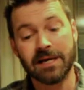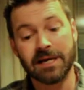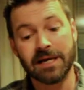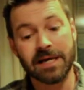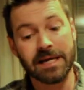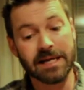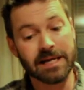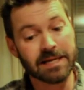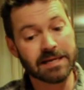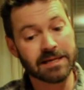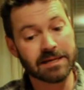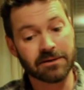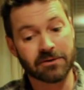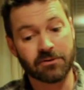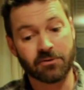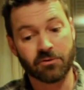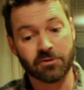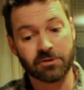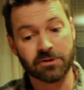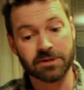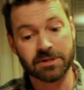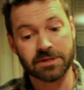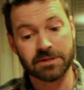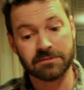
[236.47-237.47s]
And, of
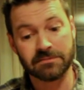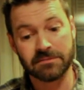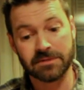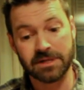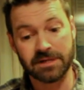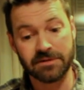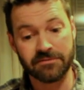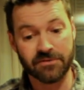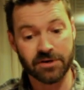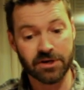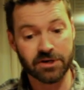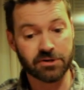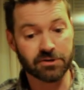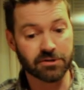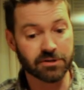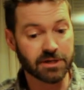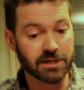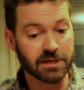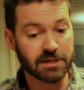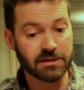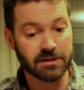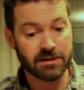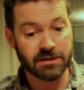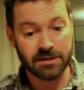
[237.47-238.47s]
course,
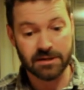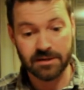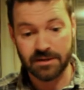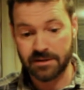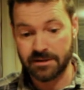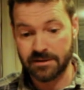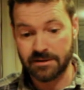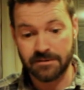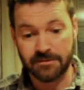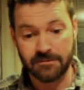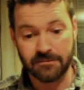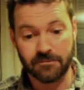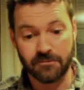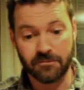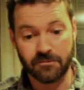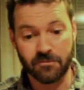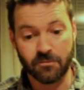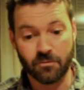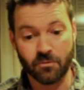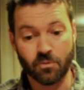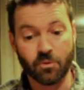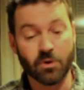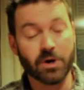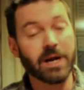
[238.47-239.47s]
eventually,
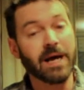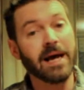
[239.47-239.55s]
what